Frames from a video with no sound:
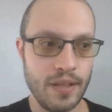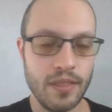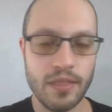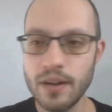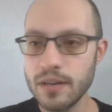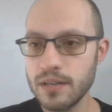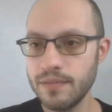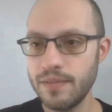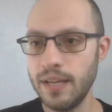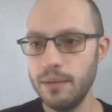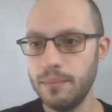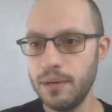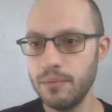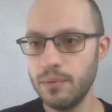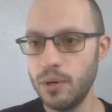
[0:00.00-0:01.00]
having their
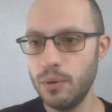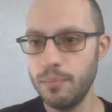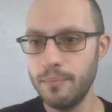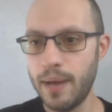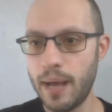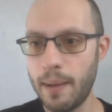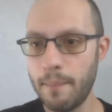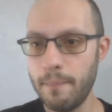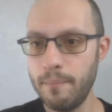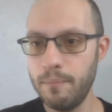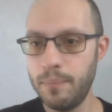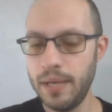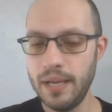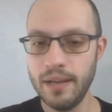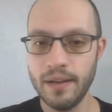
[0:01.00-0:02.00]
development roadmap
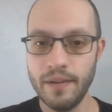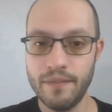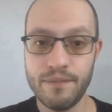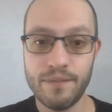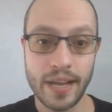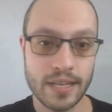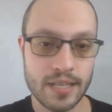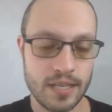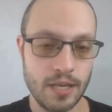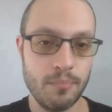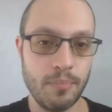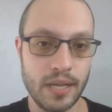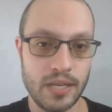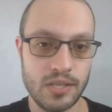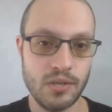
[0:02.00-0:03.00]
being
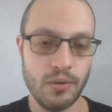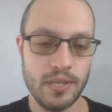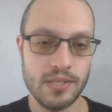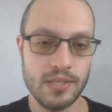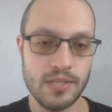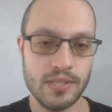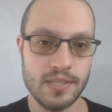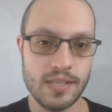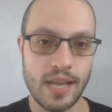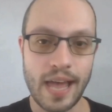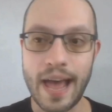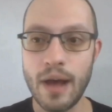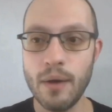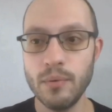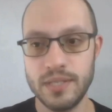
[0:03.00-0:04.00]
affected by
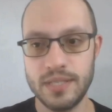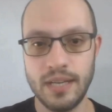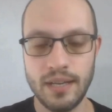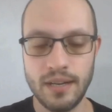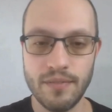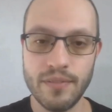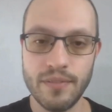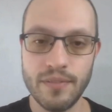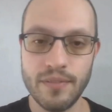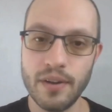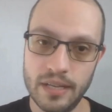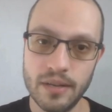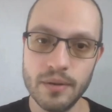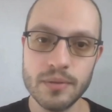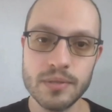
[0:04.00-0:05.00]
choices outside of their